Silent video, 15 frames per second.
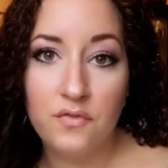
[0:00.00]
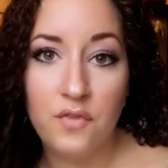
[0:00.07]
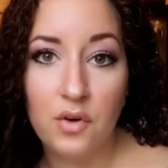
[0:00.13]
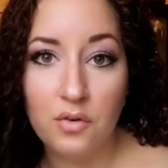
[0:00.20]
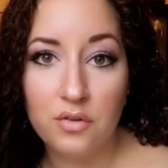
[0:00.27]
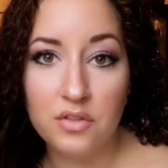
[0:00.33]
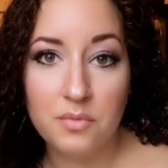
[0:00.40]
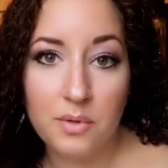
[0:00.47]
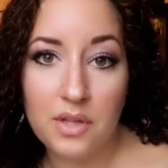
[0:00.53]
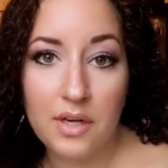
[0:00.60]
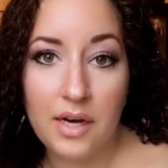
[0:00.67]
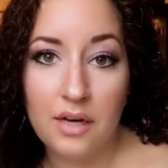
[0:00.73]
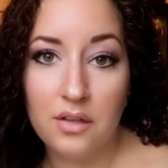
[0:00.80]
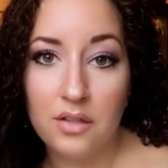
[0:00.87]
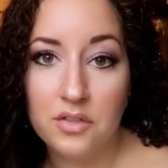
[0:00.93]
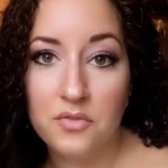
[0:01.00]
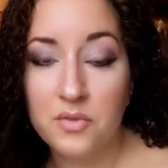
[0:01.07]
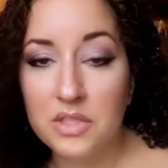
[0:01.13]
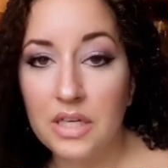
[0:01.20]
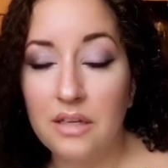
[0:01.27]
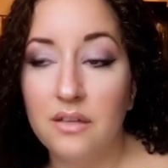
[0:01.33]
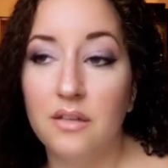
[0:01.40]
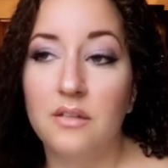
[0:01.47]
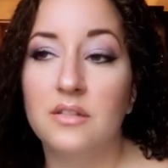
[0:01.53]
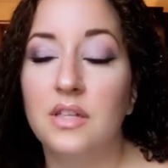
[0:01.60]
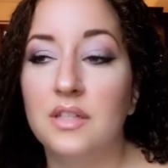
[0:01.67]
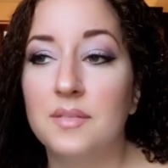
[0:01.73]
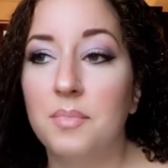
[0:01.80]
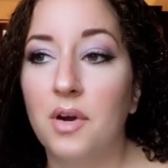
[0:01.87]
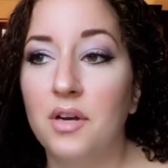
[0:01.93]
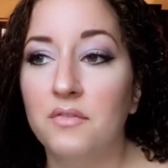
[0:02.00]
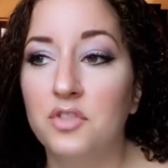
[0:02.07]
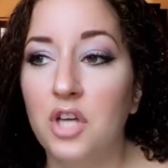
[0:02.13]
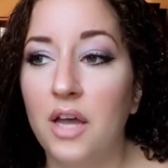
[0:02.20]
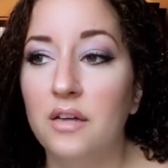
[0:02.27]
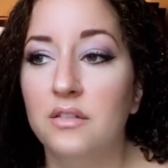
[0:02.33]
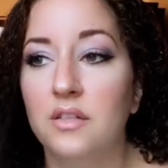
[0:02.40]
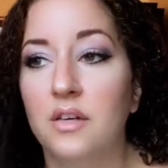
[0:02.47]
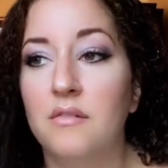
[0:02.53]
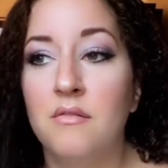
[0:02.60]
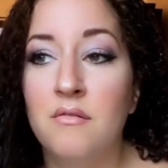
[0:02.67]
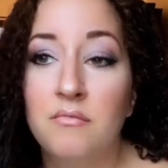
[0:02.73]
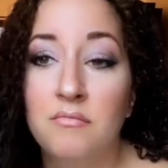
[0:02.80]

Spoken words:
photos where their hair looks ridiculous. That's part of childhood.